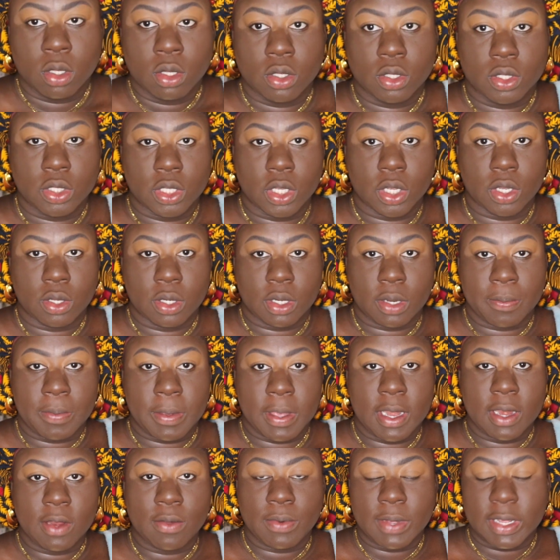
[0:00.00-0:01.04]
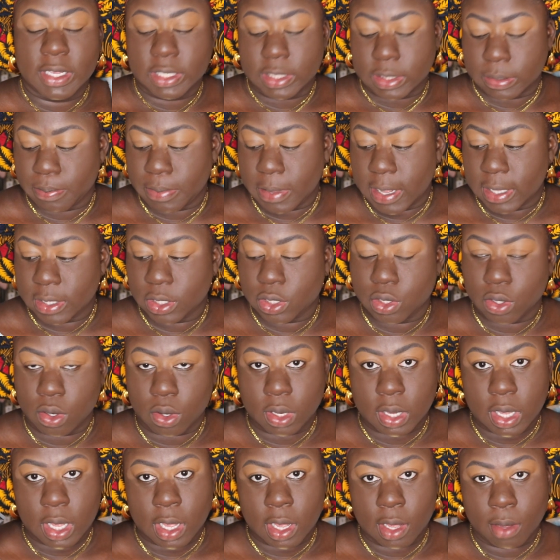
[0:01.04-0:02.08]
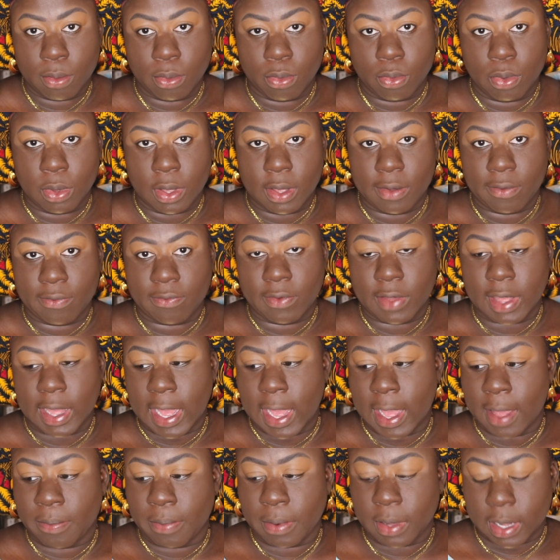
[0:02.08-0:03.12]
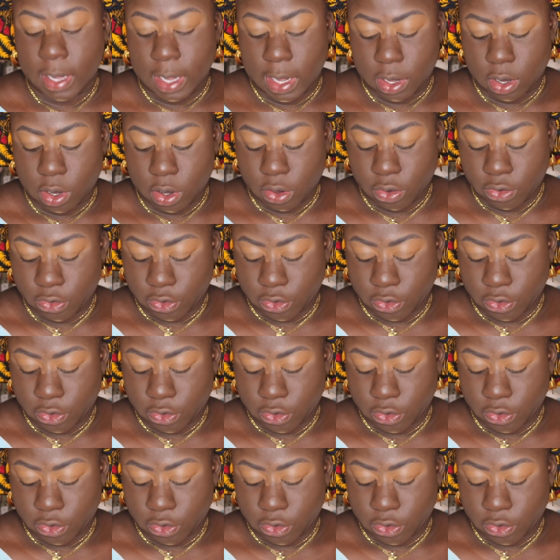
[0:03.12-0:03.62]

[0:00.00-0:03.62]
So the PLOUISE base don't come with an applicator,